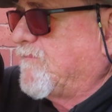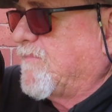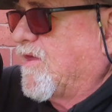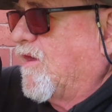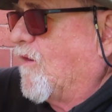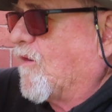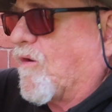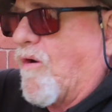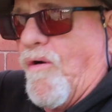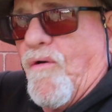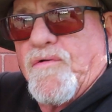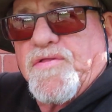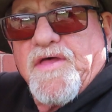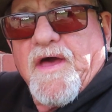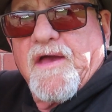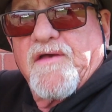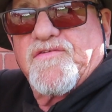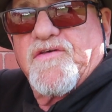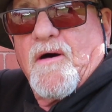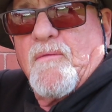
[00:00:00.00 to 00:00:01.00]
he'll go
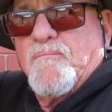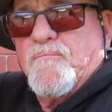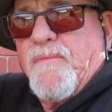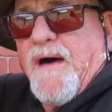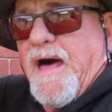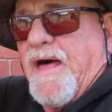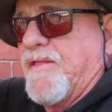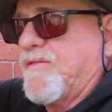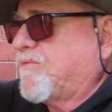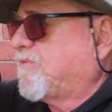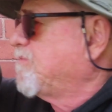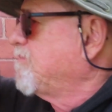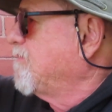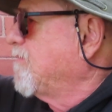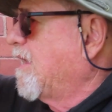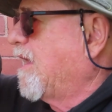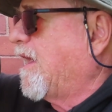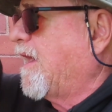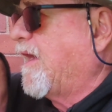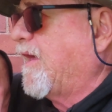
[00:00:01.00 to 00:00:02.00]
take some meth
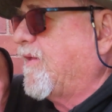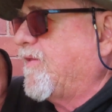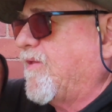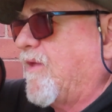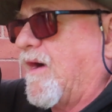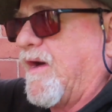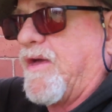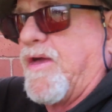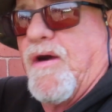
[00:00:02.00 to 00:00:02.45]
and uh,